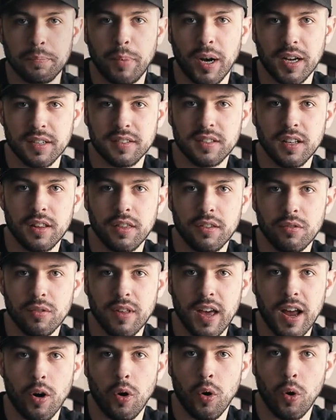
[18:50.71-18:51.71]
busted through
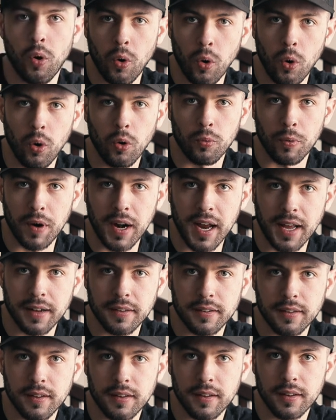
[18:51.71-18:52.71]
that whole
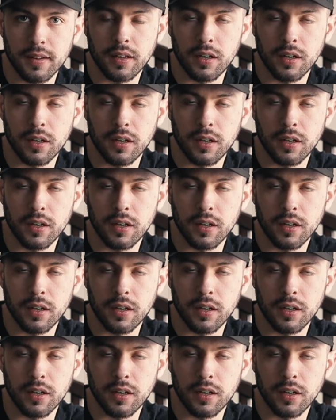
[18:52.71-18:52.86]
rant.